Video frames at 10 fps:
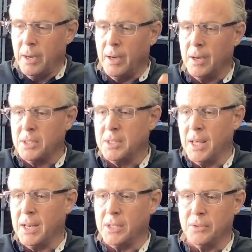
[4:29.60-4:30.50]

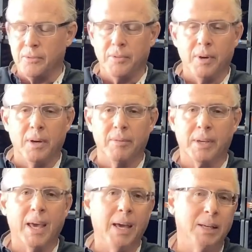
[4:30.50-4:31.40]
aesthetics of a
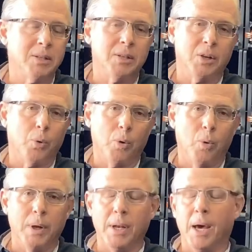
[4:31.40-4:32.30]
case, or
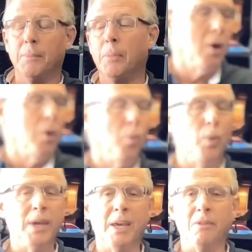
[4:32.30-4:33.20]
whatnot.
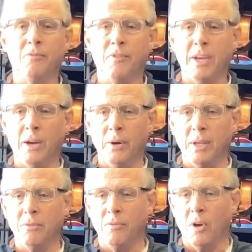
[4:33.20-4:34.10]
We get very
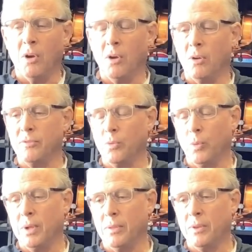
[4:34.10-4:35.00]
involved
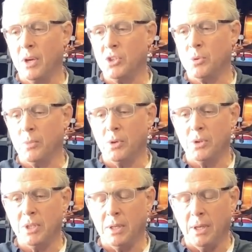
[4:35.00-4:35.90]
with
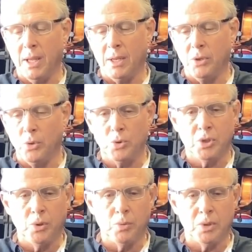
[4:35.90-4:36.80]
customers and new
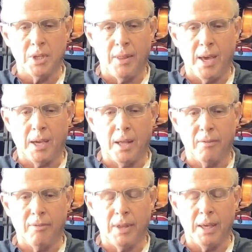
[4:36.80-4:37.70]
students and that kind of
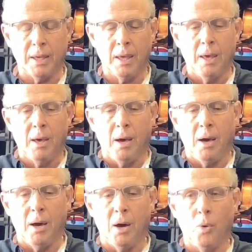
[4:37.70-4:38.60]
thing.
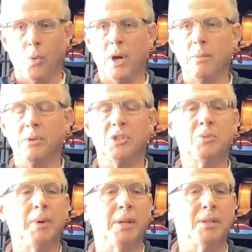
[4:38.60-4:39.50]
We're able to
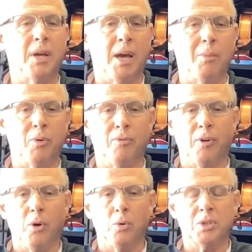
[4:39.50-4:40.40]
spend time with
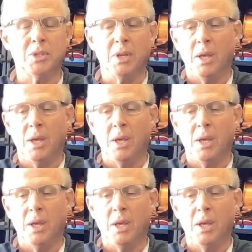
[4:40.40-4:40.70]
folks,